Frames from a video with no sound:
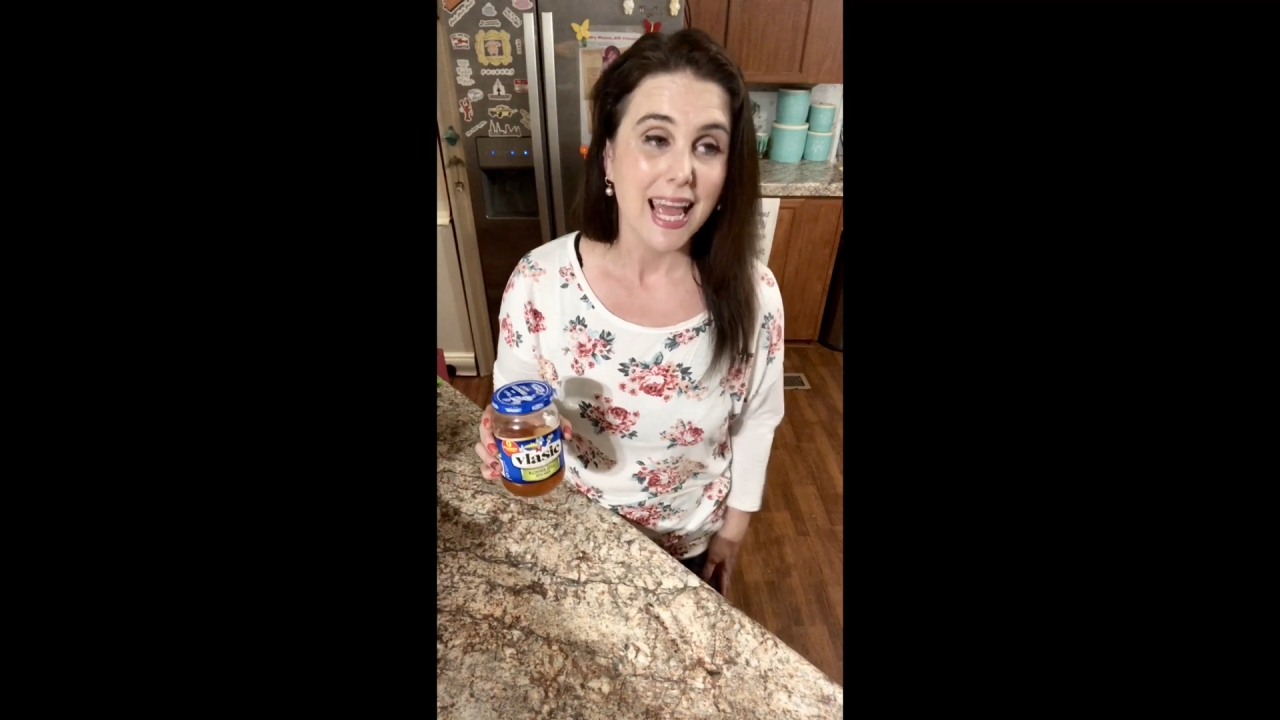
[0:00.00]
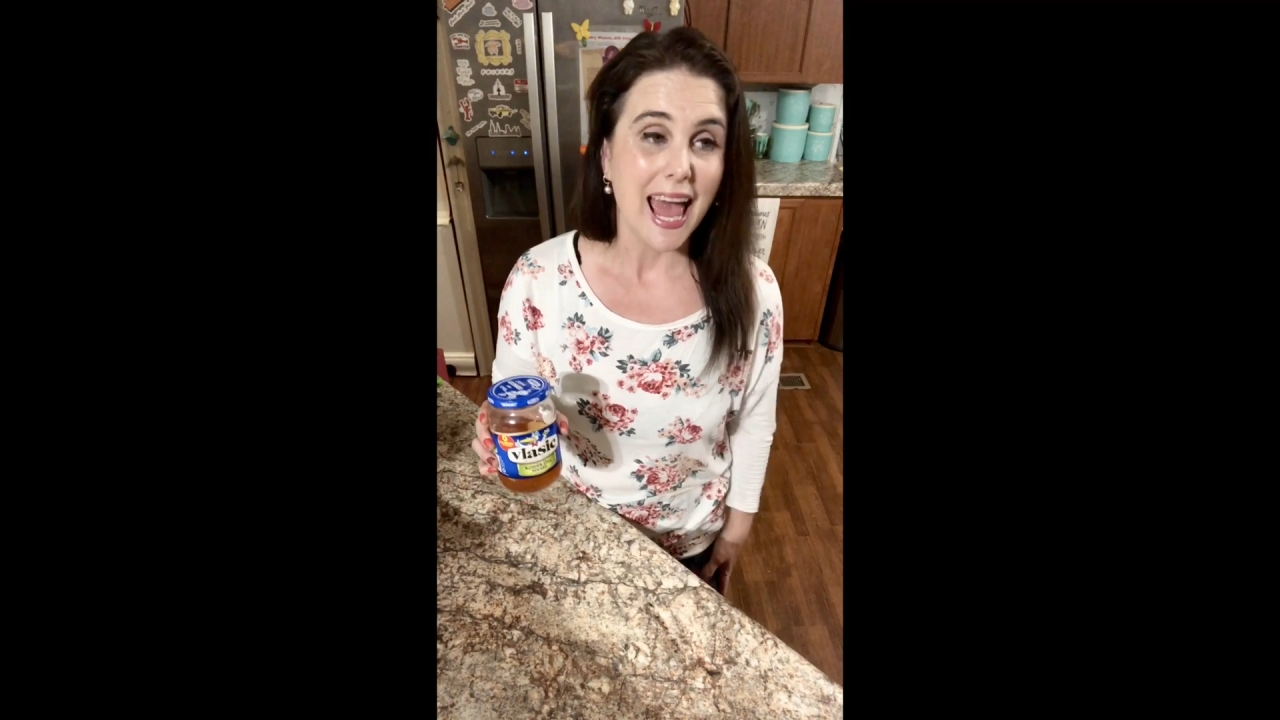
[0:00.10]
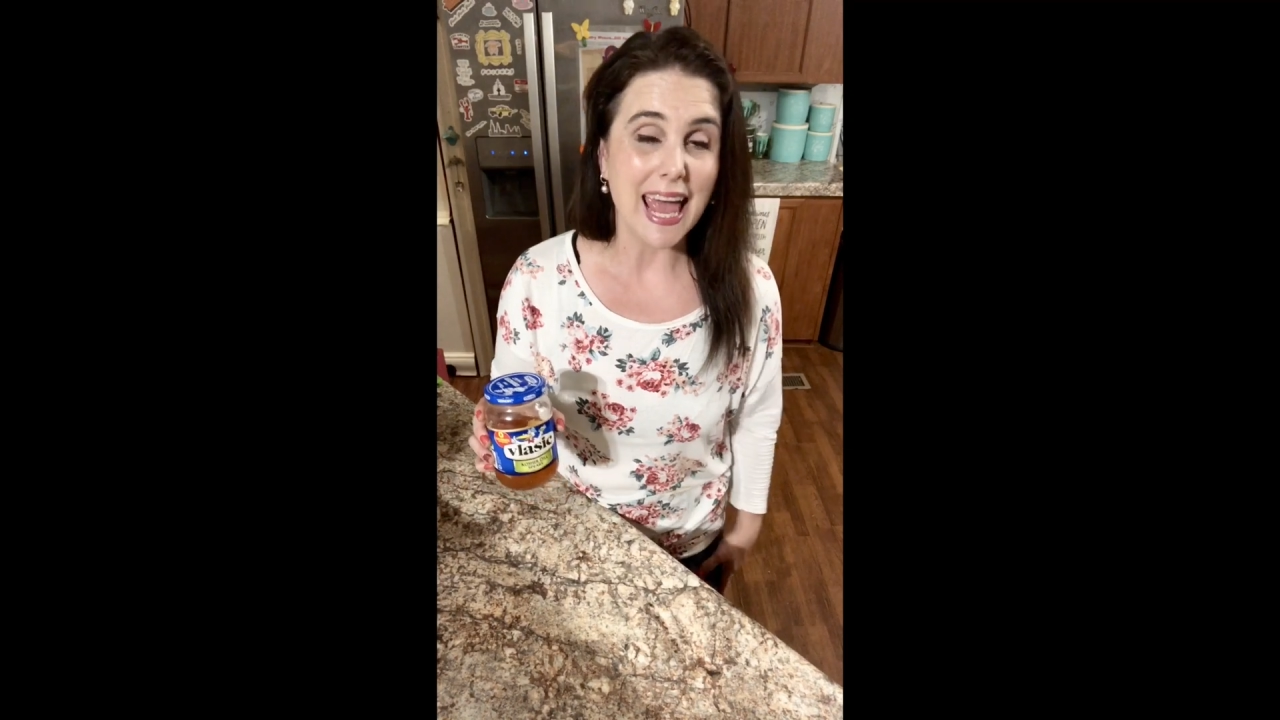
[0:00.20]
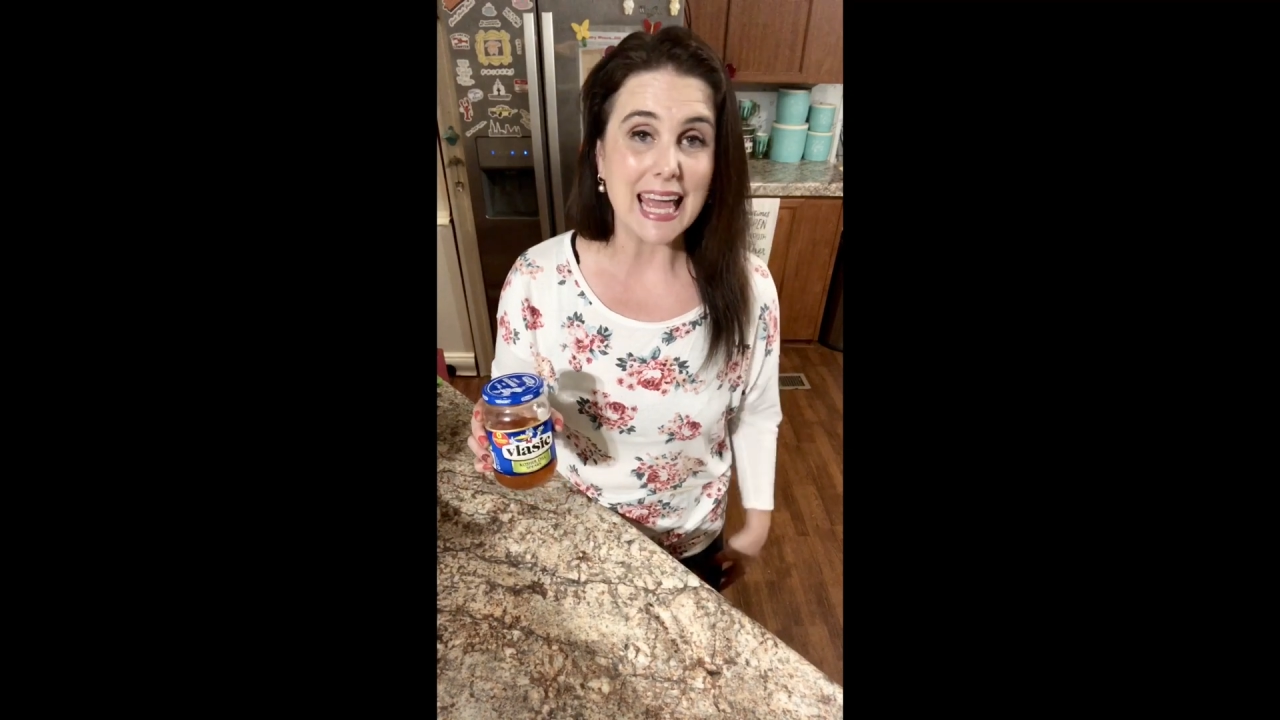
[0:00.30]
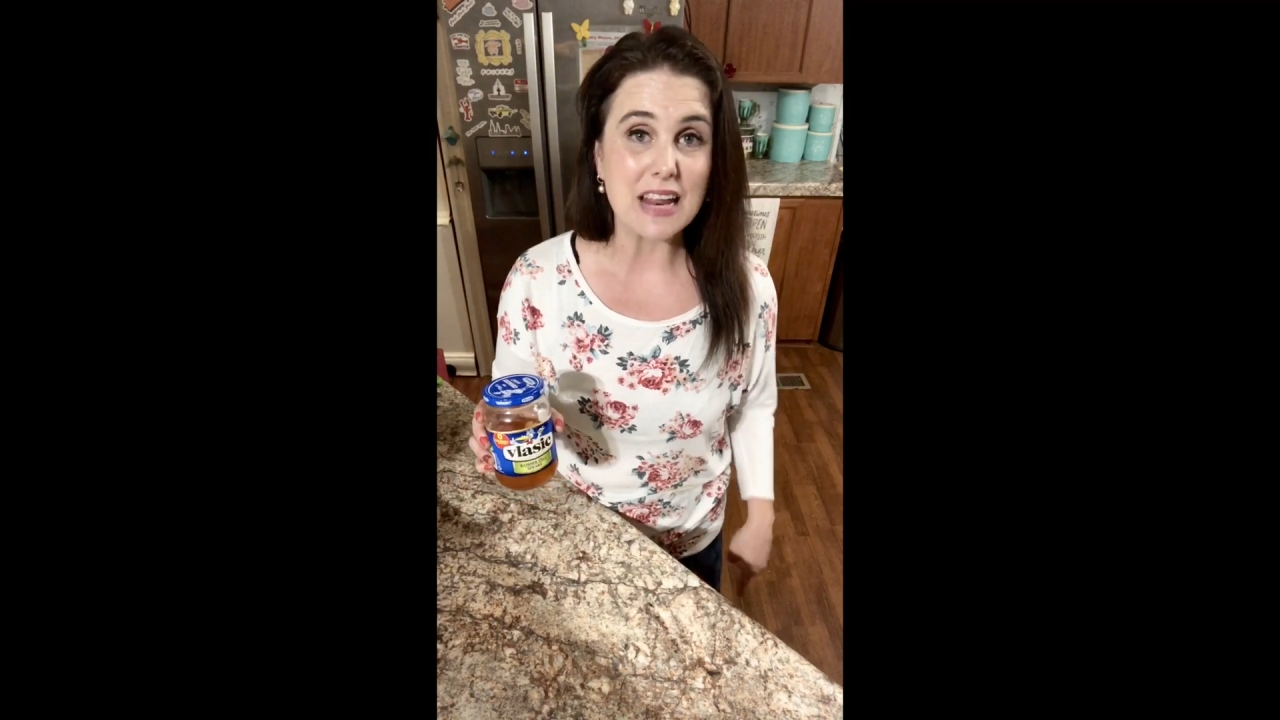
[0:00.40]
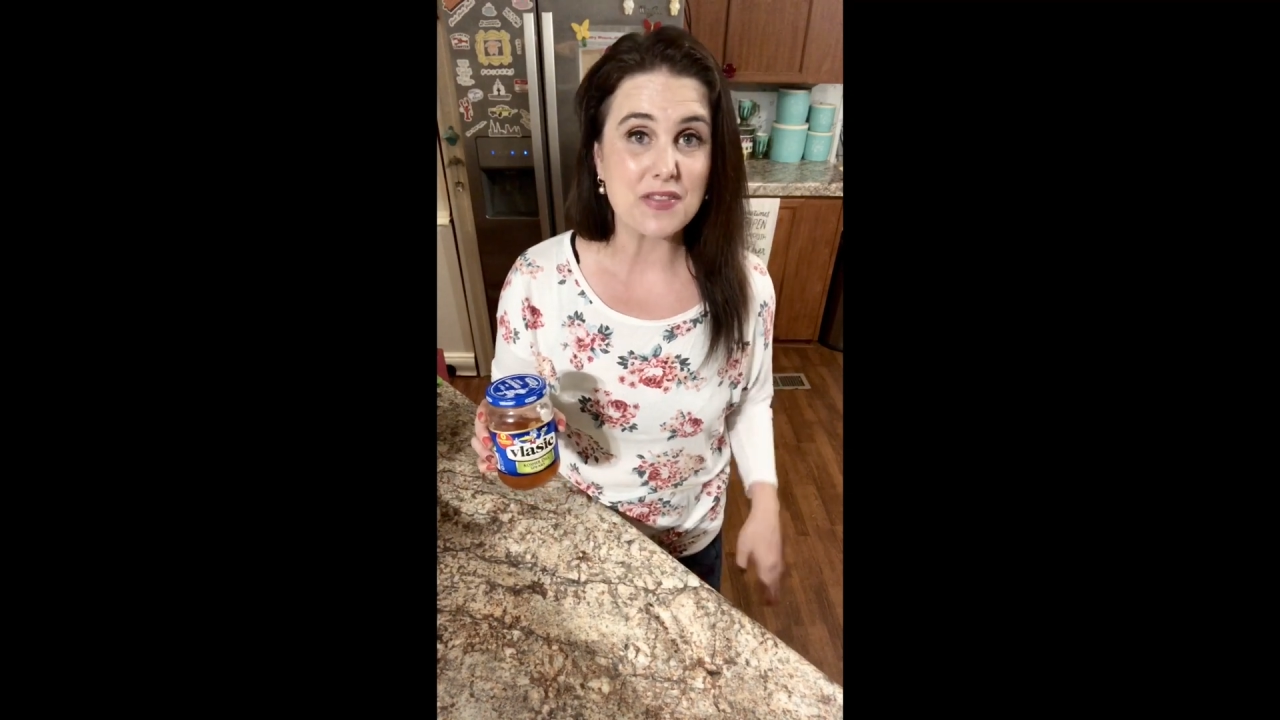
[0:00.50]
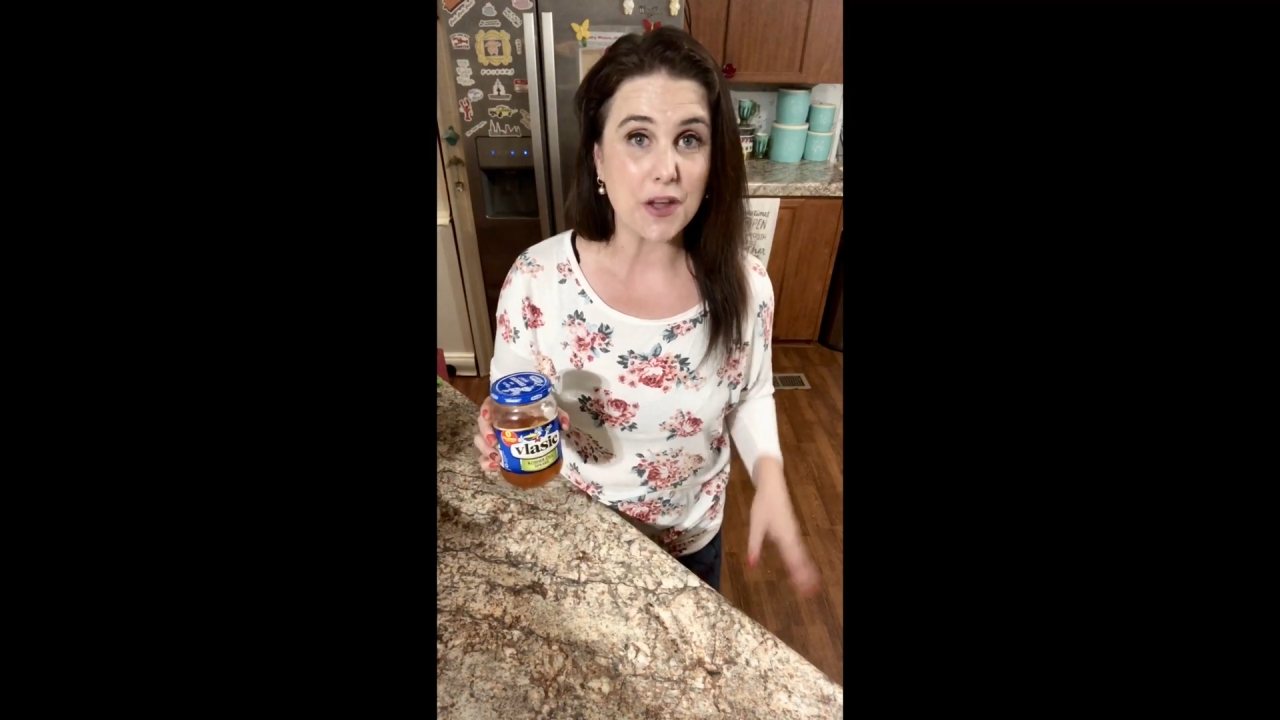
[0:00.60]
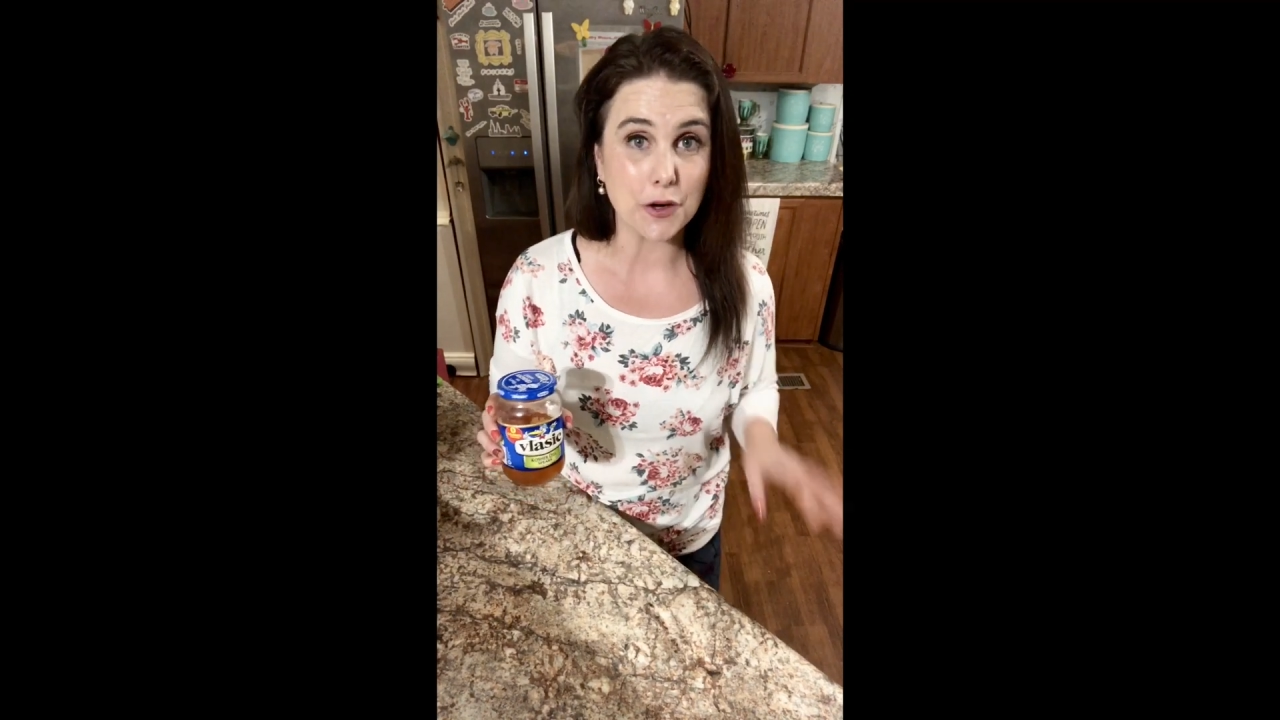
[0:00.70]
and they're